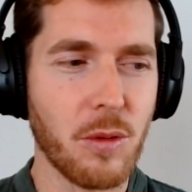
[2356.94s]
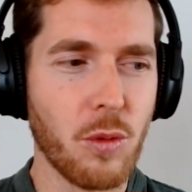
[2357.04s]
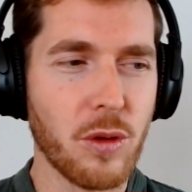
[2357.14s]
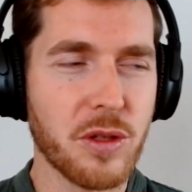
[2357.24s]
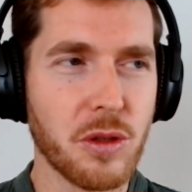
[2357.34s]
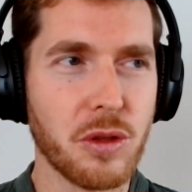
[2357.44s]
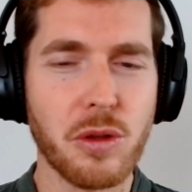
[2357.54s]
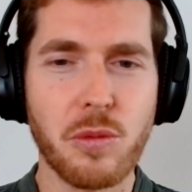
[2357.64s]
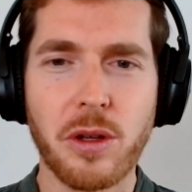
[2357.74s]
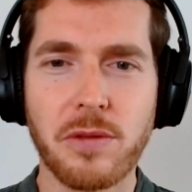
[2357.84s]
So
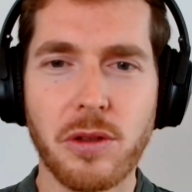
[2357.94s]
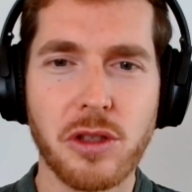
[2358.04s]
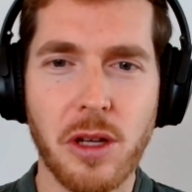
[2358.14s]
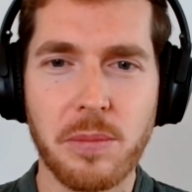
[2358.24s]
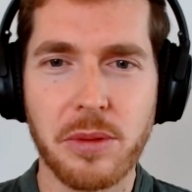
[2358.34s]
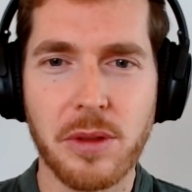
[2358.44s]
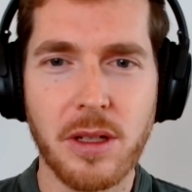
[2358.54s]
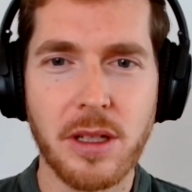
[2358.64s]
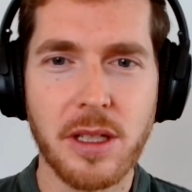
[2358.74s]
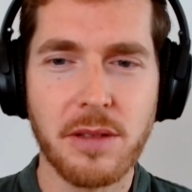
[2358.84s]
you're one of the top
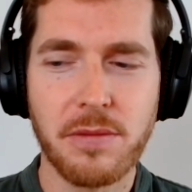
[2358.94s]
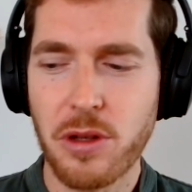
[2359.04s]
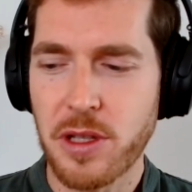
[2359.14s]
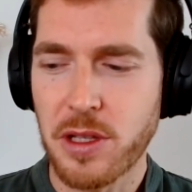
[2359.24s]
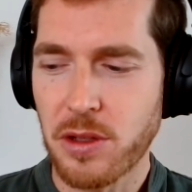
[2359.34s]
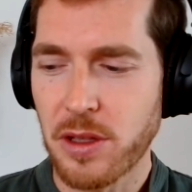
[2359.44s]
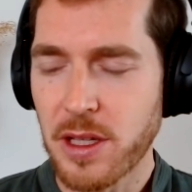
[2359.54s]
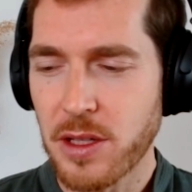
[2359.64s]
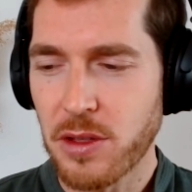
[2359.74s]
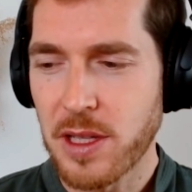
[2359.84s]
leading voices on
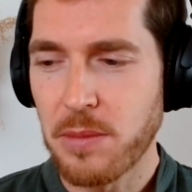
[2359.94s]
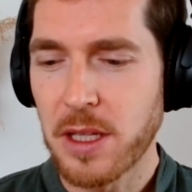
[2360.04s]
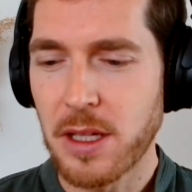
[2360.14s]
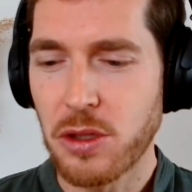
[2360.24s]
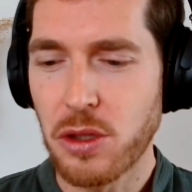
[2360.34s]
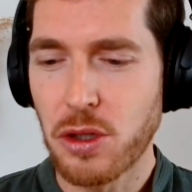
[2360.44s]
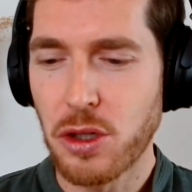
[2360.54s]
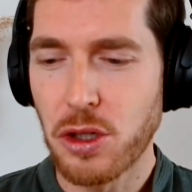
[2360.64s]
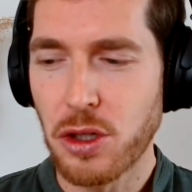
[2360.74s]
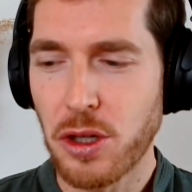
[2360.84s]
this. Does that mean that
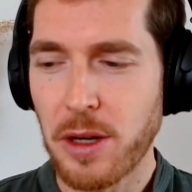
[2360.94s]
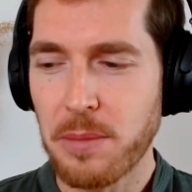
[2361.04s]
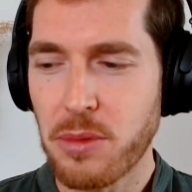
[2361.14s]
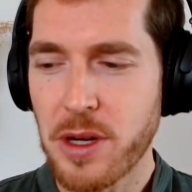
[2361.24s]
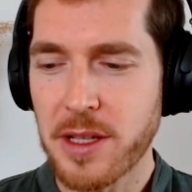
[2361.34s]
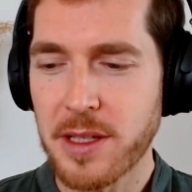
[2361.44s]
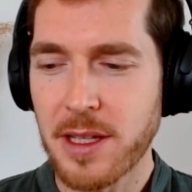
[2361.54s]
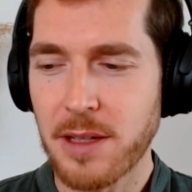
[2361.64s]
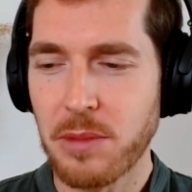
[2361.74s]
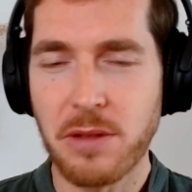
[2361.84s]
you're
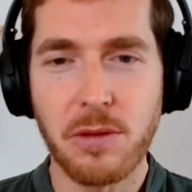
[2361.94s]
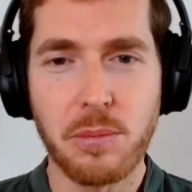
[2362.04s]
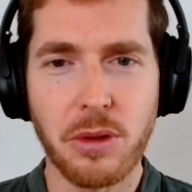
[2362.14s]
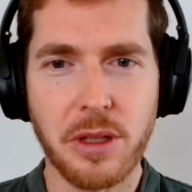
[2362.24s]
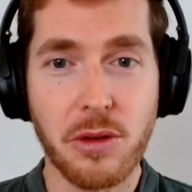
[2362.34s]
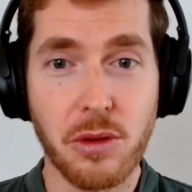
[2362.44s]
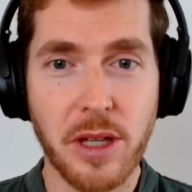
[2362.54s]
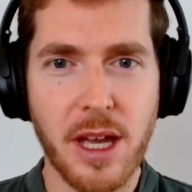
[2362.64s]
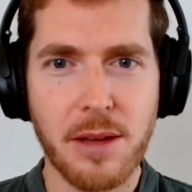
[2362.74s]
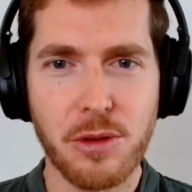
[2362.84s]
embracing a bit of a political
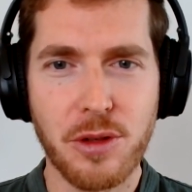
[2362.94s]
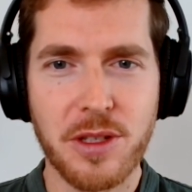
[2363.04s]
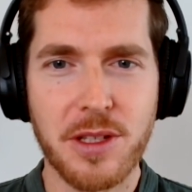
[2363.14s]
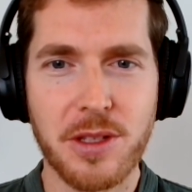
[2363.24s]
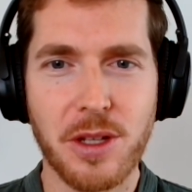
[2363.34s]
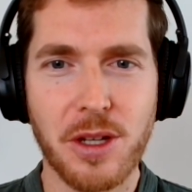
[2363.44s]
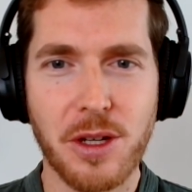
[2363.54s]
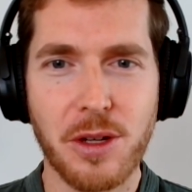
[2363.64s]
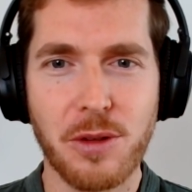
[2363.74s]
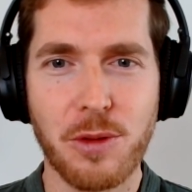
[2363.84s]
game, or is this
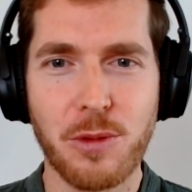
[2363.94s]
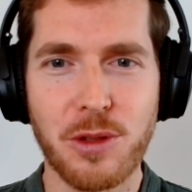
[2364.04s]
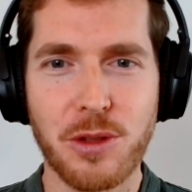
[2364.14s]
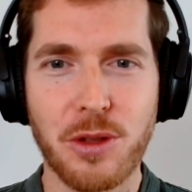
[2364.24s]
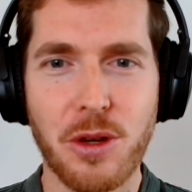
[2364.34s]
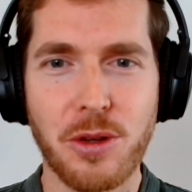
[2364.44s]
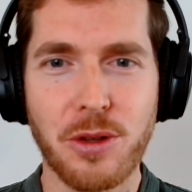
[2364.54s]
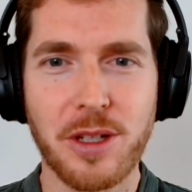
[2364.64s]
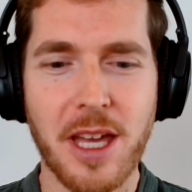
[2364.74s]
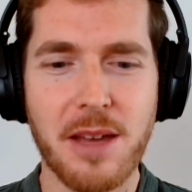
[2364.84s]
what's the
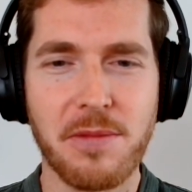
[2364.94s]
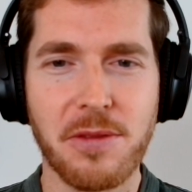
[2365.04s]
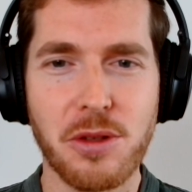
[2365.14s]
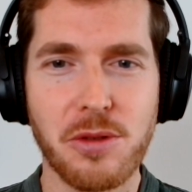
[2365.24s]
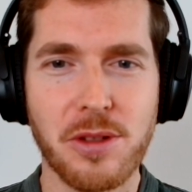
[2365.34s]
long game for you